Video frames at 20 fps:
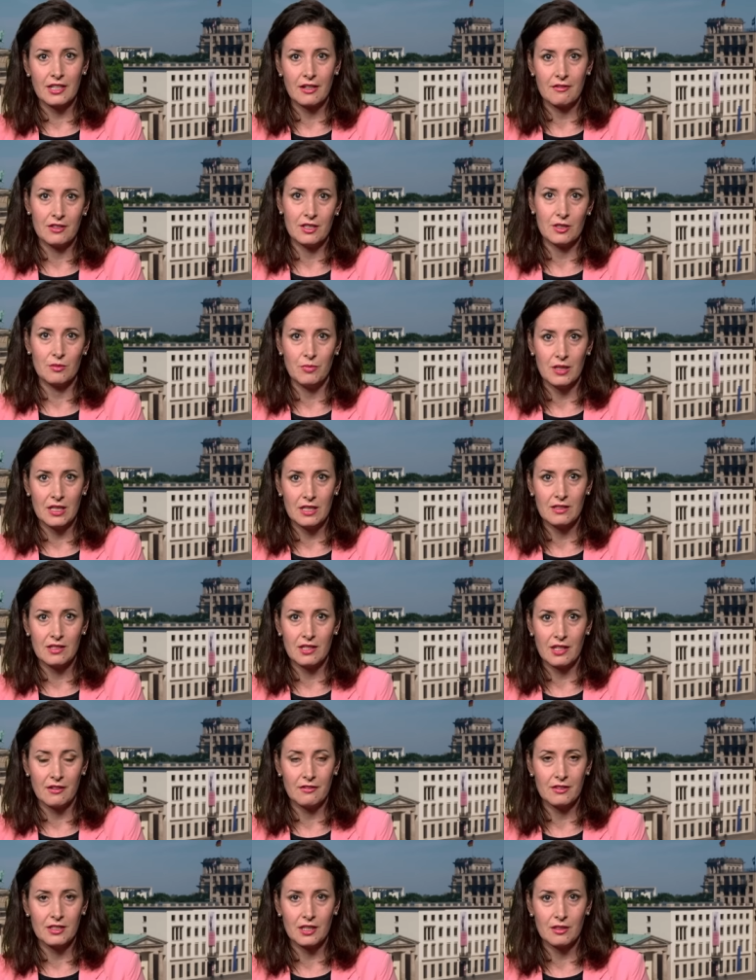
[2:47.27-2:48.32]
FSB
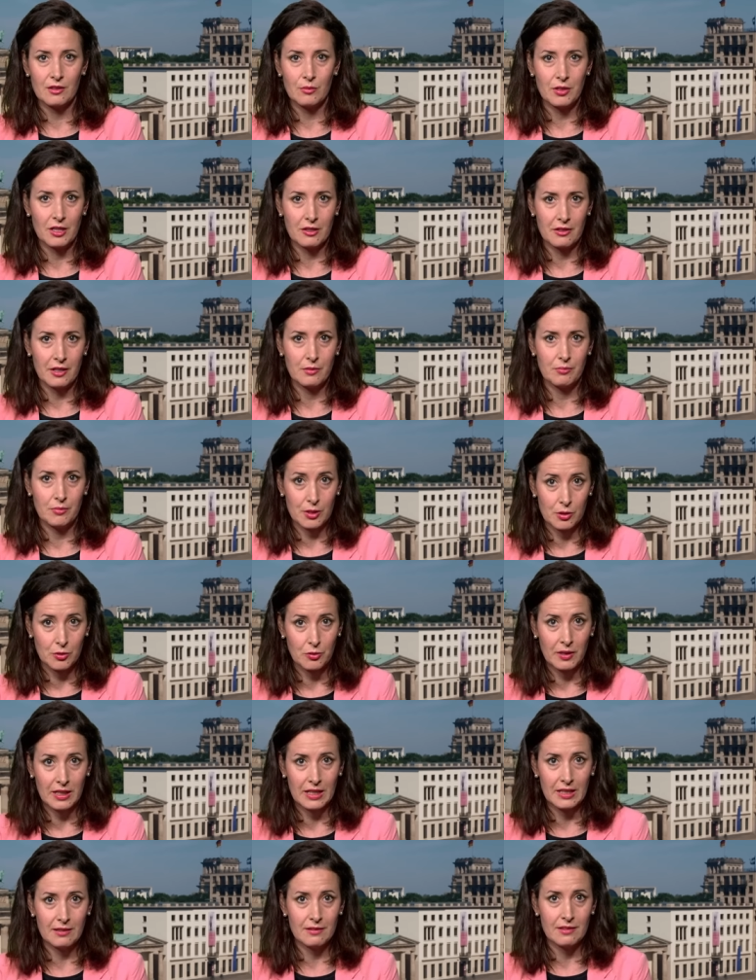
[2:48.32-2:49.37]
service in the period
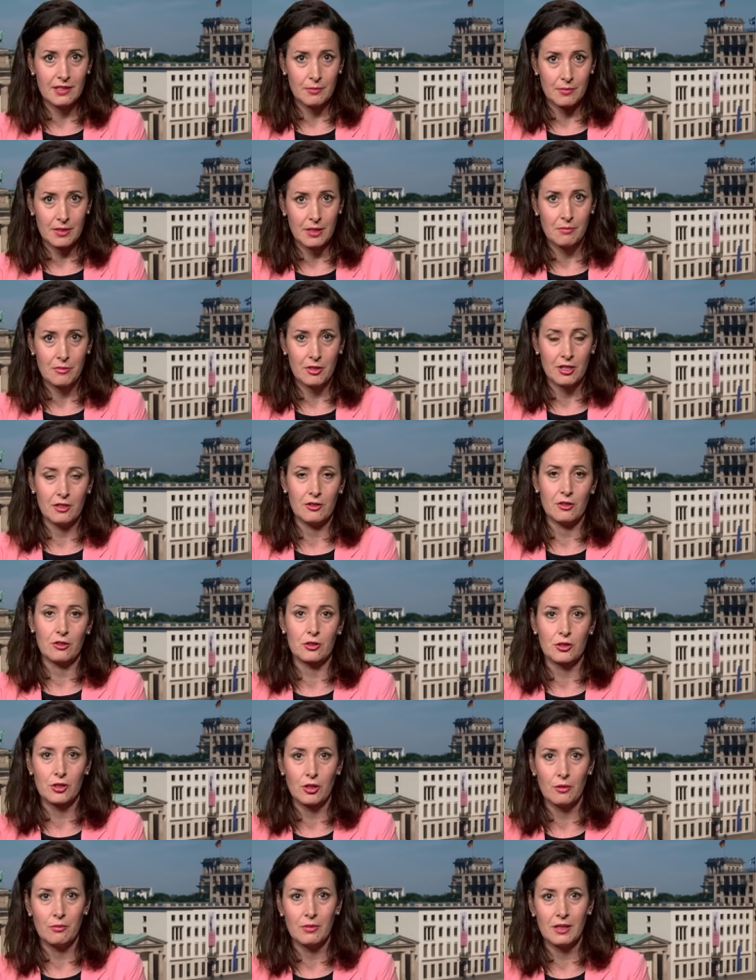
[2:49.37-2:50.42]
between September and
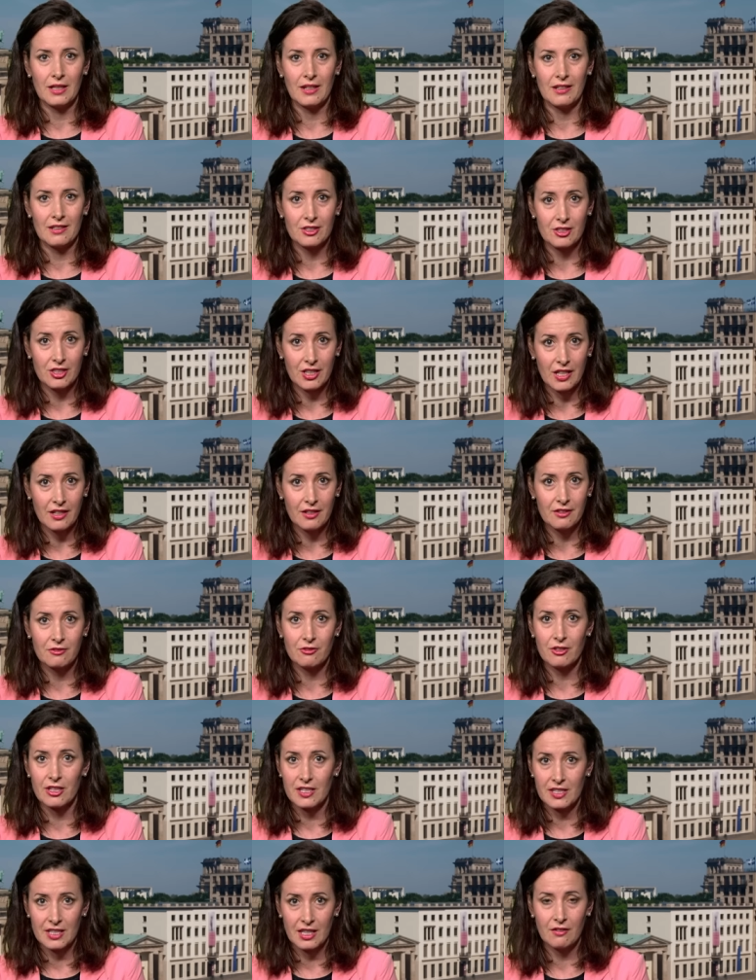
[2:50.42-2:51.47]
October last year and
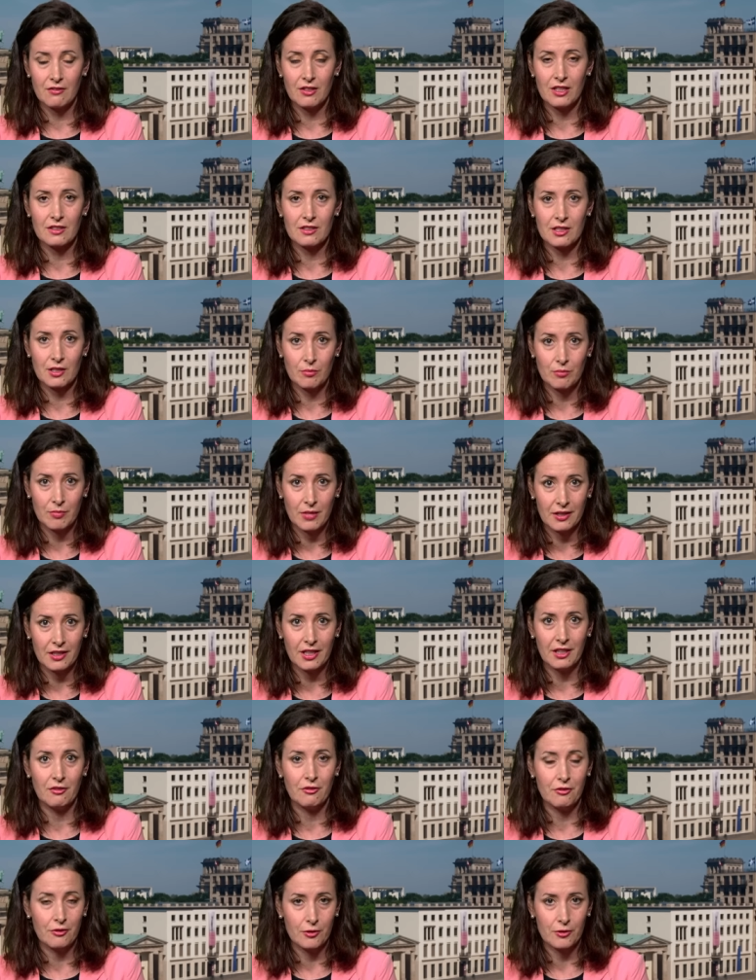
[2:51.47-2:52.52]
receiving some
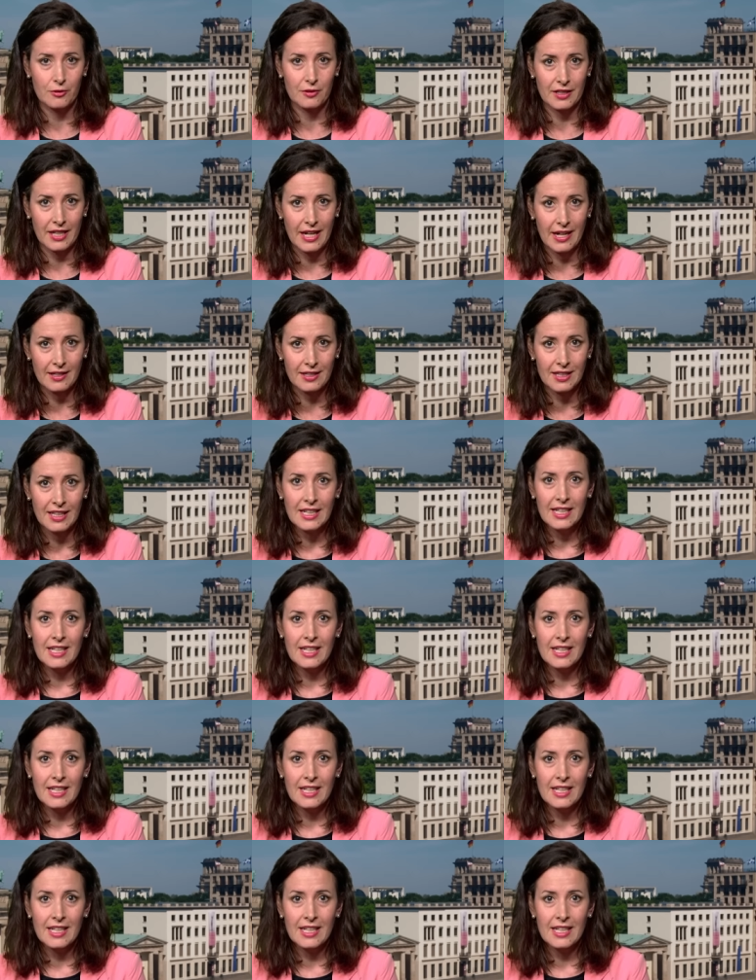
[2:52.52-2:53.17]
money for that.